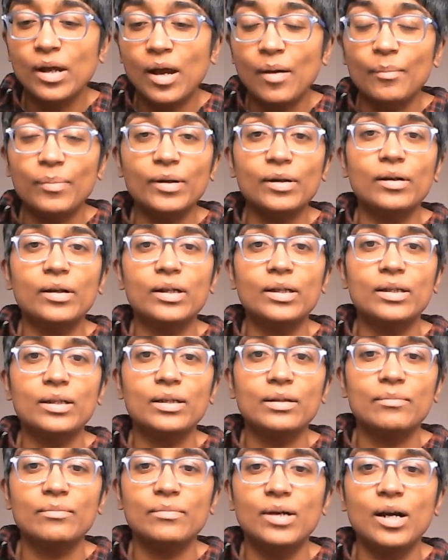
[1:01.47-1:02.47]
But
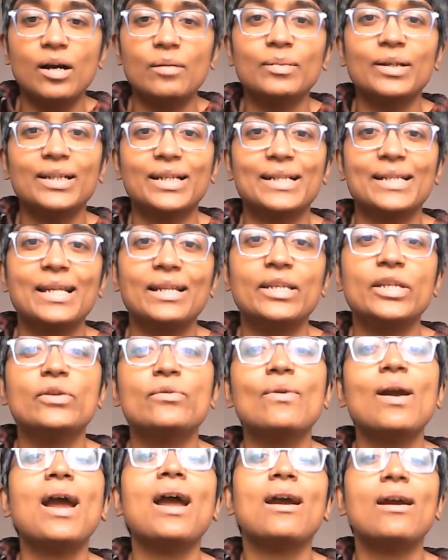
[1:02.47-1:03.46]
I'm going to tell you
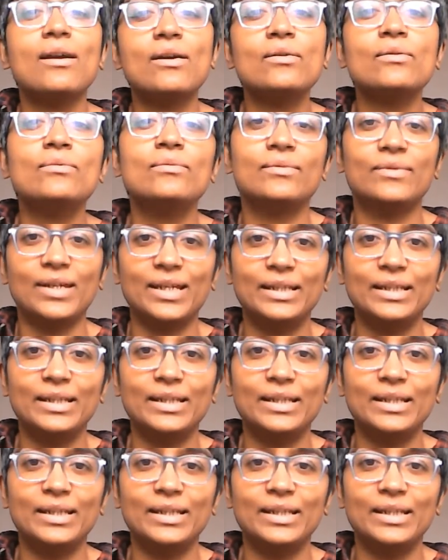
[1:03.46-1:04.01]
how they